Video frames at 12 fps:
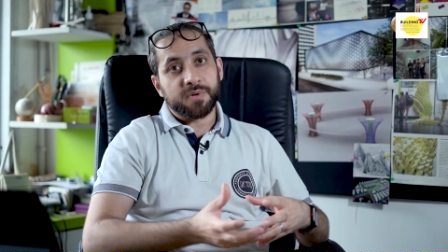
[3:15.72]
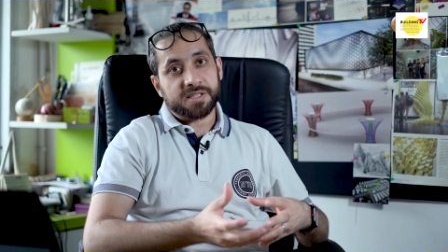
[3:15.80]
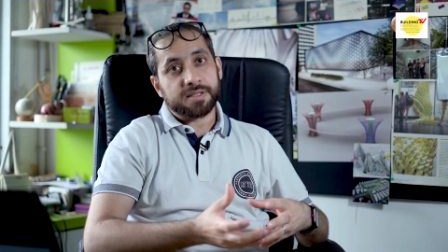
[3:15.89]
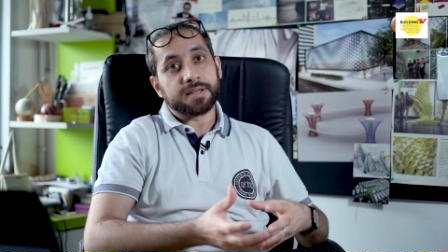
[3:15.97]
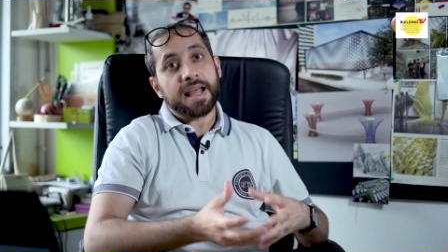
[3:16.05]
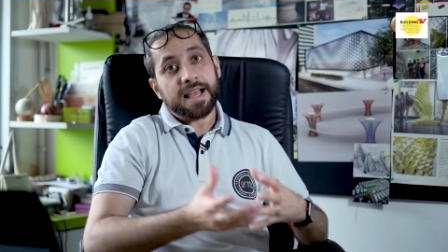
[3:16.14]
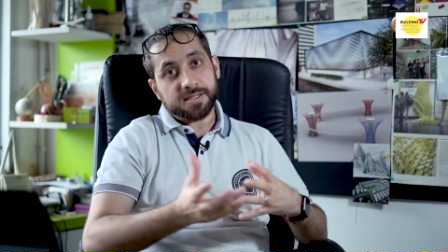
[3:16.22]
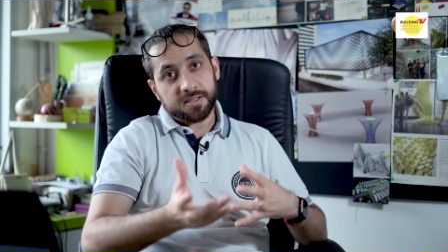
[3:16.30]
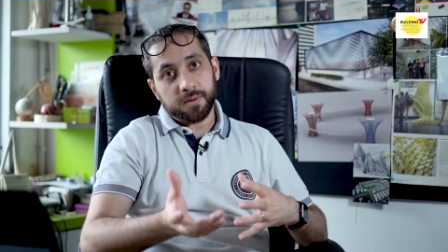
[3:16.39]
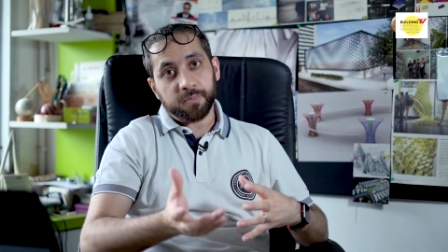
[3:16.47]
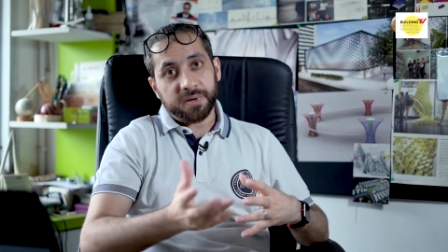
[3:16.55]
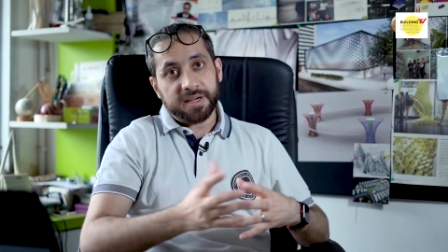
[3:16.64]
which is a TaaS
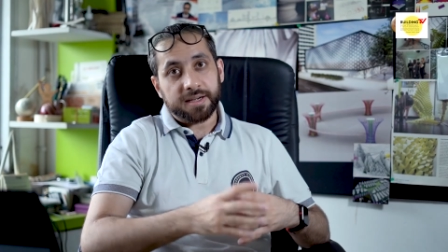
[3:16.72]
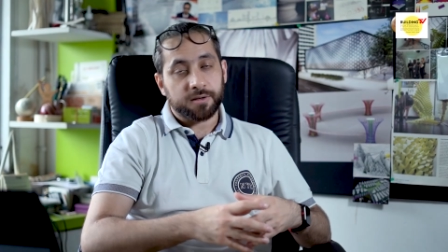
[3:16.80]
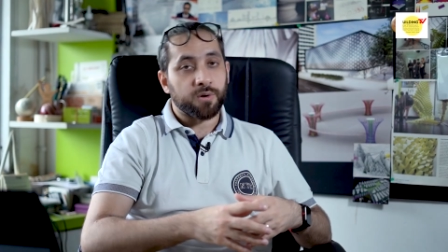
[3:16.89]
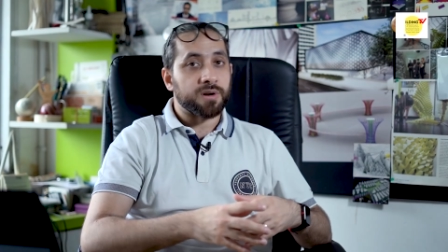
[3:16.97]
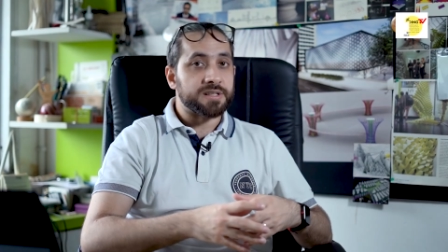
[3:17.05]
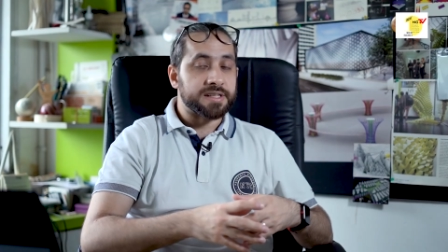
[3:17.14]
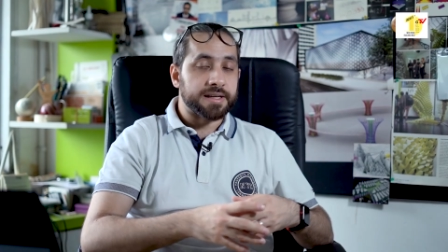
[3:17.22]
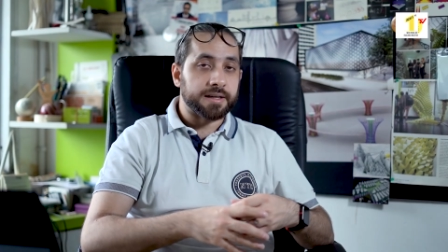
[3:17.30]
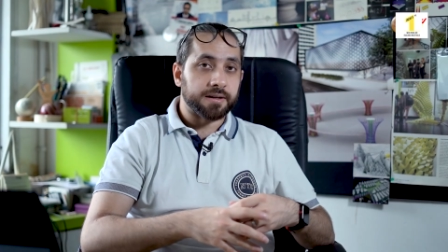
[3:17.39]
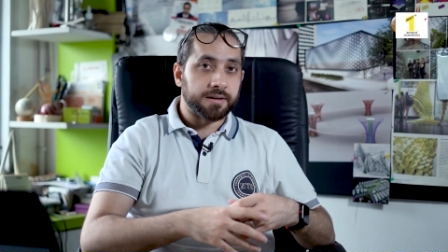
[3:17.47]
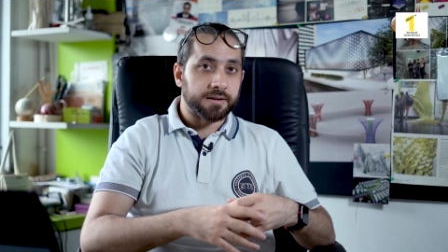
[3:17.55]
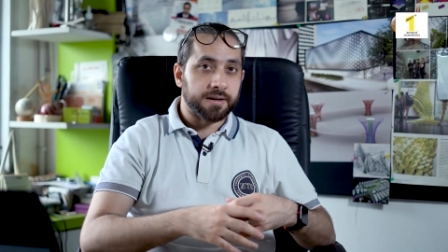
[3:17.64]
company,
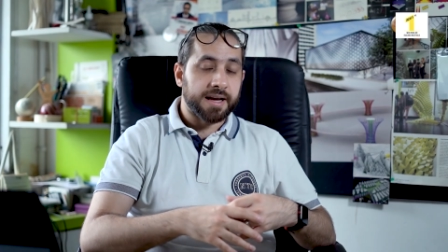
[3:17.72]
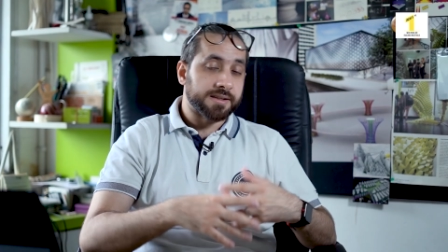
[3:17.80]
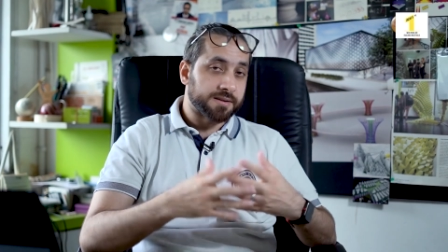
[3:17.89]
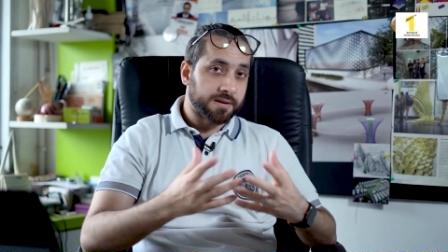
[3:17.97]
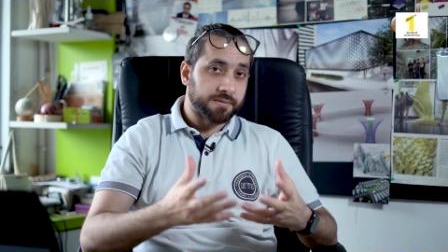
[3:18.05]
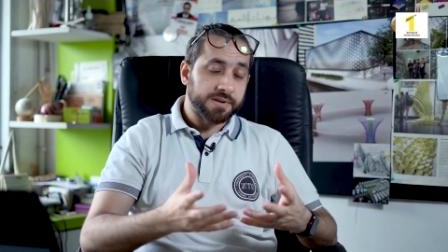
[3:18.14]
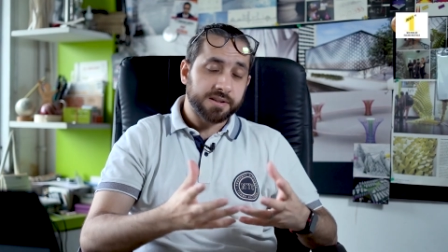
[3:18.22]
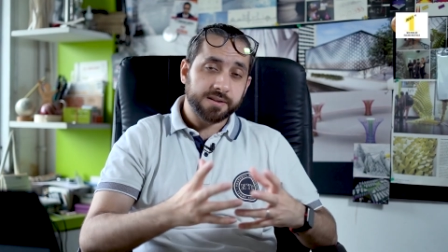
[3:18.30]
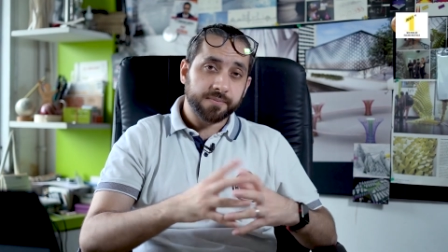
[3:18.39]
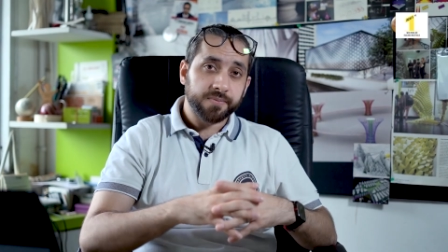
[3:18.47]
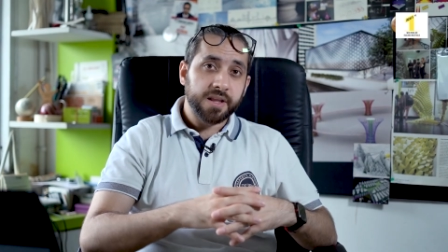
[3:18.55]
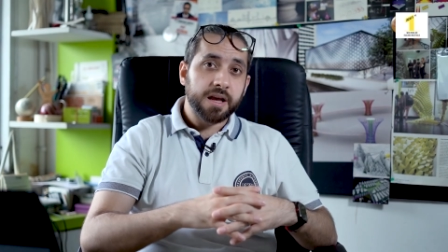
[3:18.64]
technology uh, as a service,
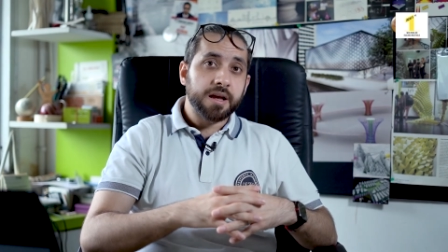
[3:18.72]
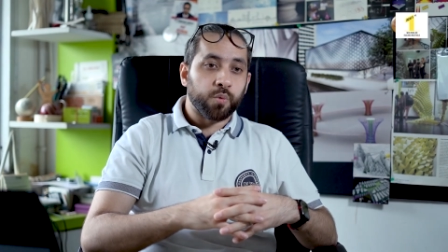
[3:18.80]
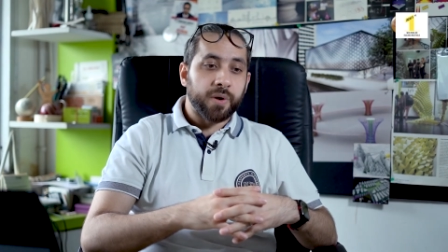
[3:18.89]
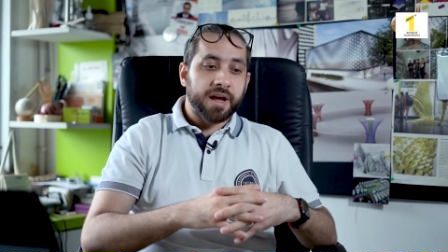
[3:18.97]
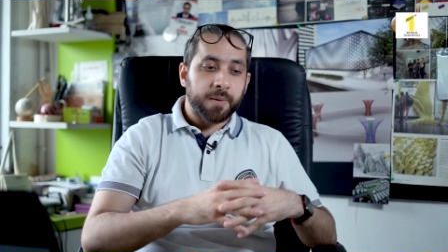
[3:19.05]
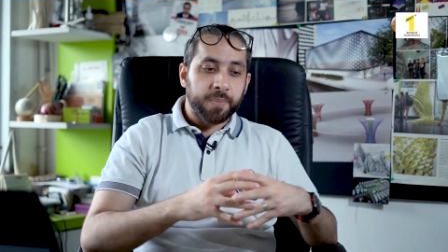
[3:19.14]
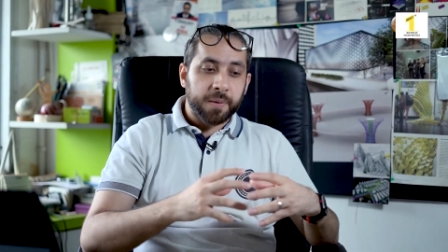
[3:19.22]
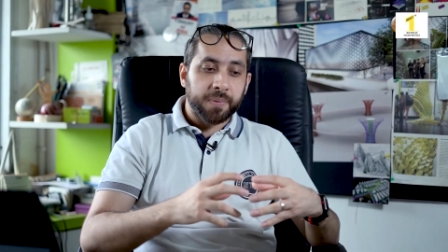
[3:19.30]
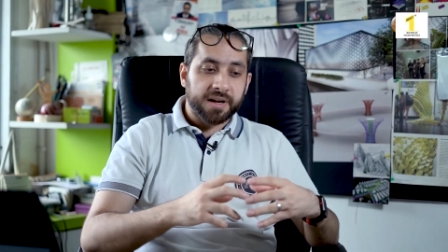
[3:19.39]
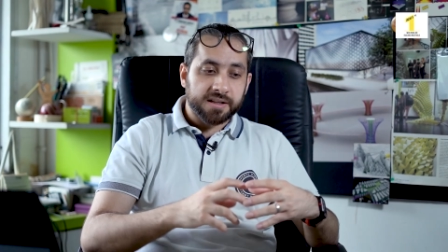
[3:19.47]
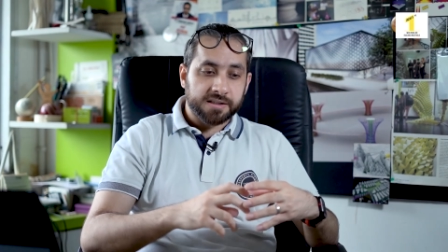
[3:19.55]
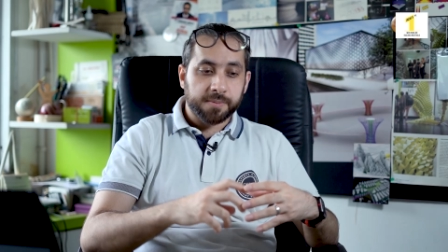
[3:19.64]
where
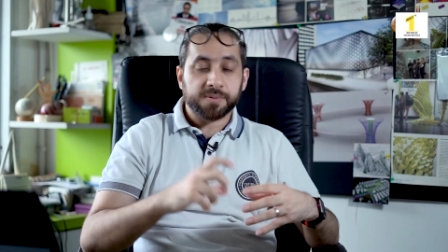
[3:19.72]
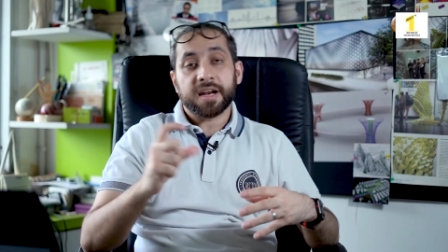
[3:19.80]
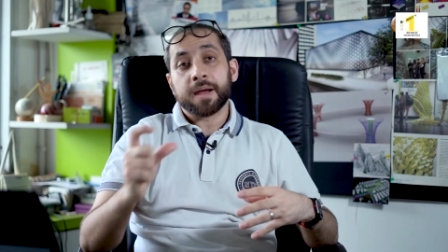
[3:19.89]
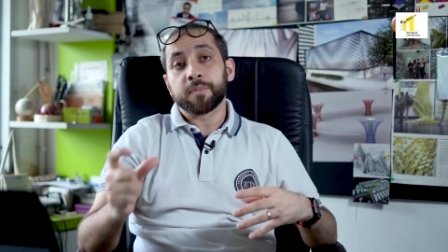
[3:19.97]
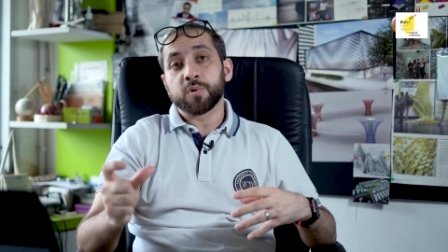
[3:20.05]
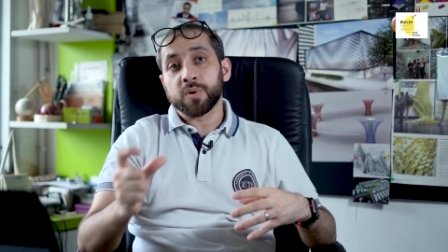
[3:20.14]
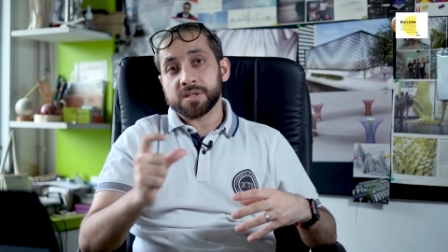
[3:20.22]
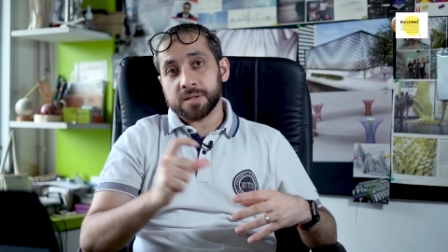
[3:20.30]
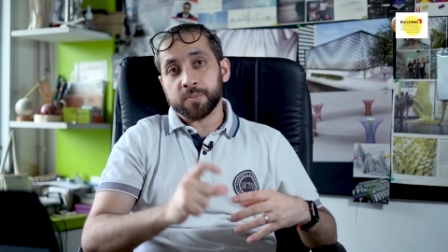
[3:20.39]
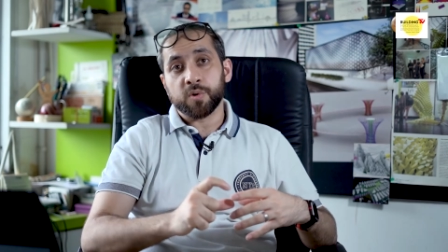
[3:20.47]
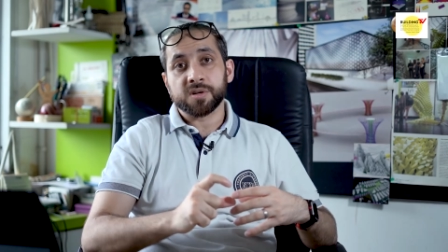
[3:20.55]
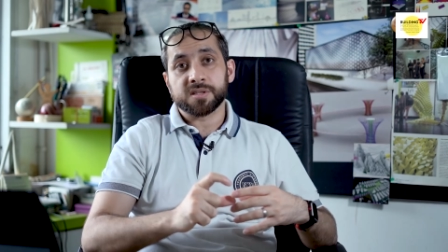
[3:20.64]
people can subscribe to our
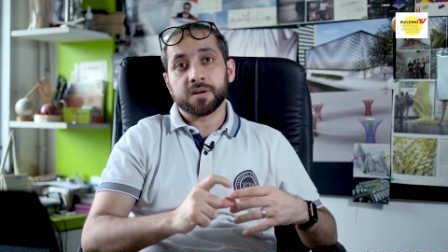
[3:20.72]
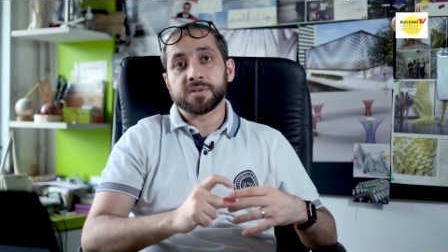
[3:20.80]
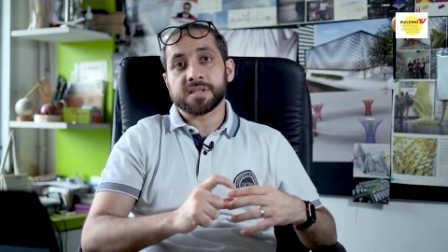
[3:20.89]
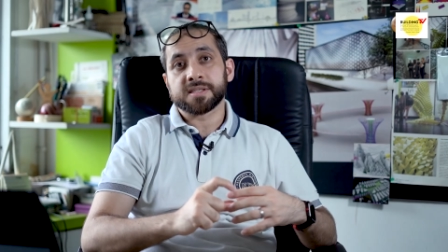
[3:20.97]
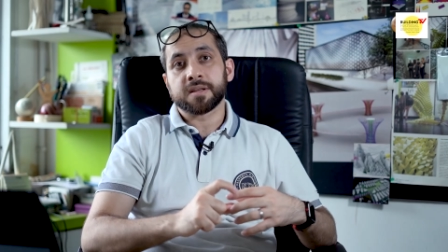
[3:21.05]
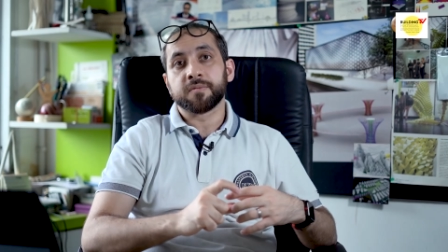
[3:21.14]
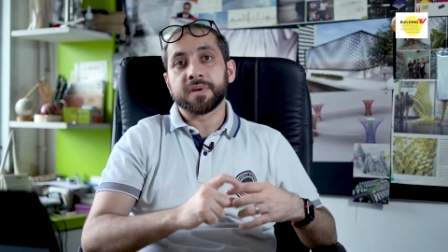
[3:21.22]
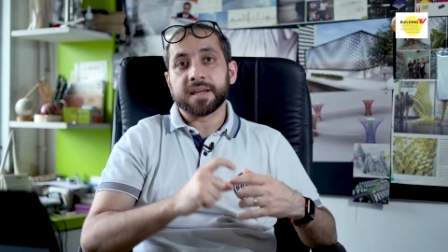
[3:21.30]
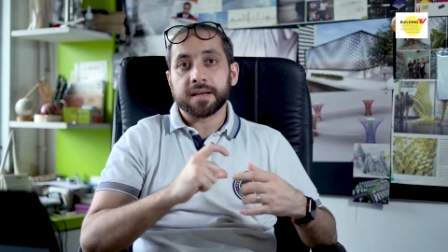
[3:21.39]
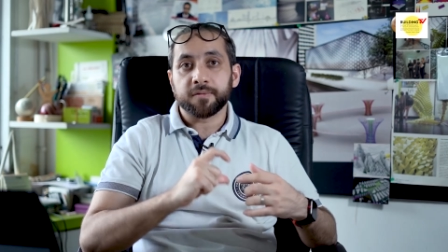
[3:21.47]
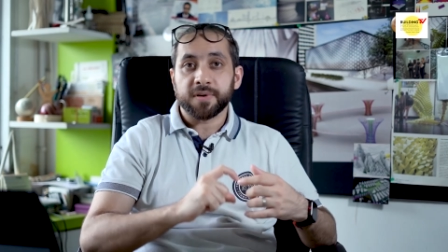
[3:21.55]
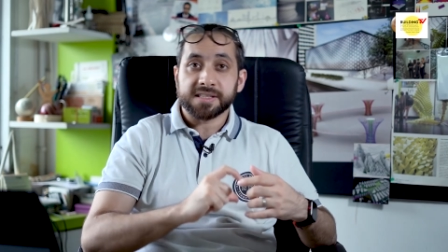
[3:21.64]
support services and we
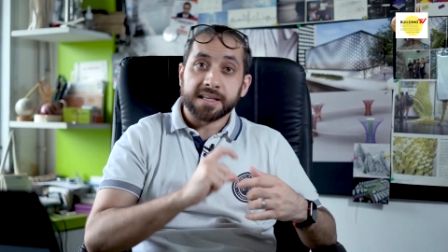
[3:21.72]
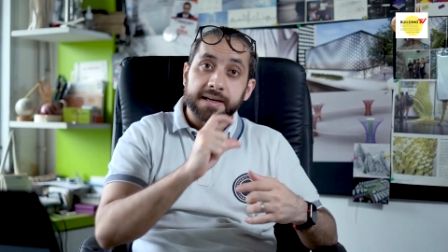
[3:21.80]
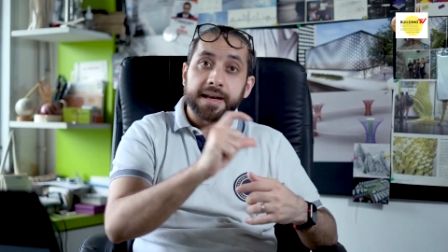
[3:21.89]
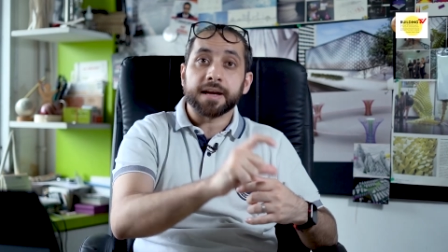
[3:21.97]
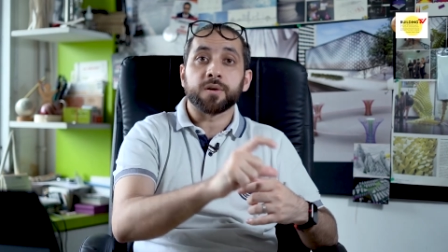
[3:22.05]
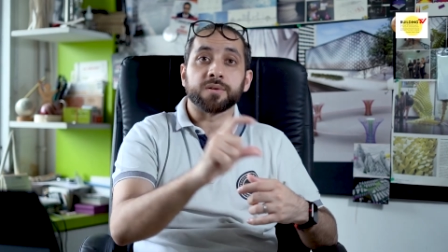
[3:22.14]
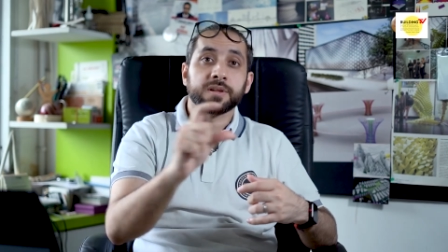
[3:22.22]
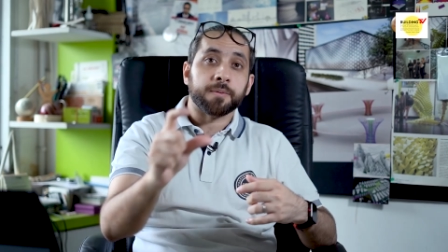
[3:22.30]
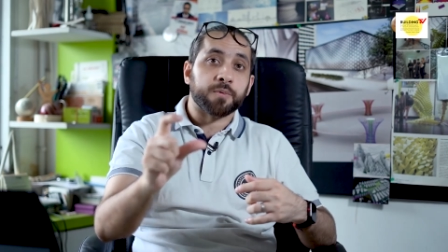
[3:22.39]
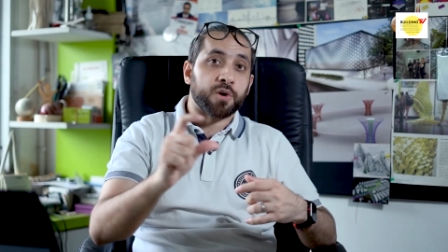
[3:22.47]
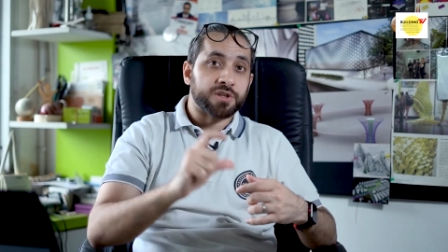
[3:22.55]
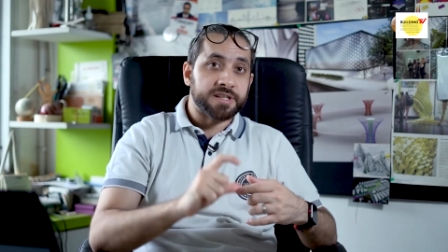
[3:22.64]
can facilitate on their
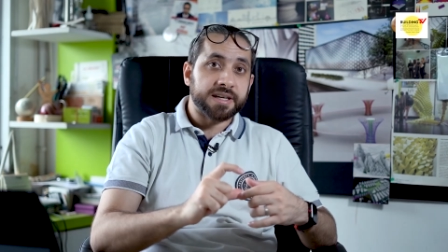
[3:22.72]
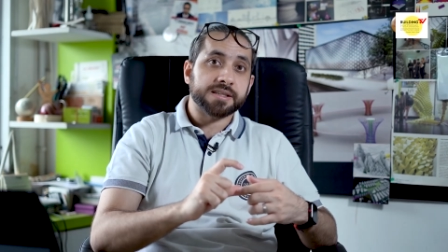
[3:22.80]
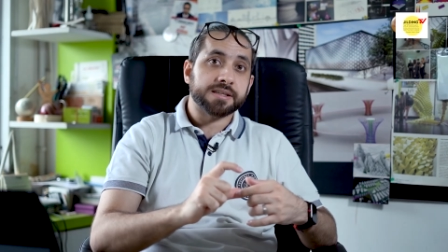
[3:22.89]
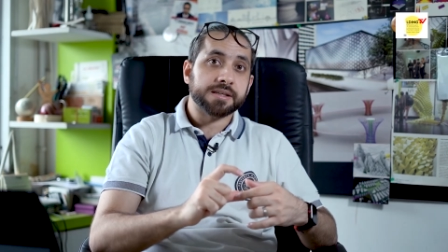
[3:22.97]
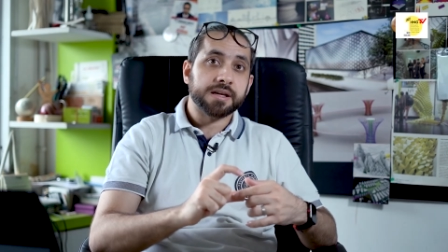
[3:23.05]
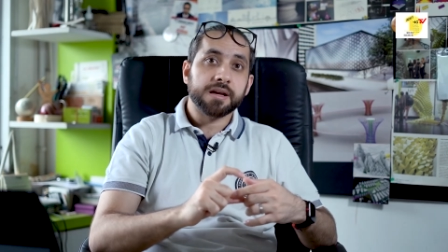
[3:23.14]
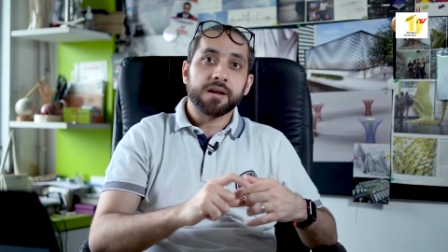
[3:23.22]
projects,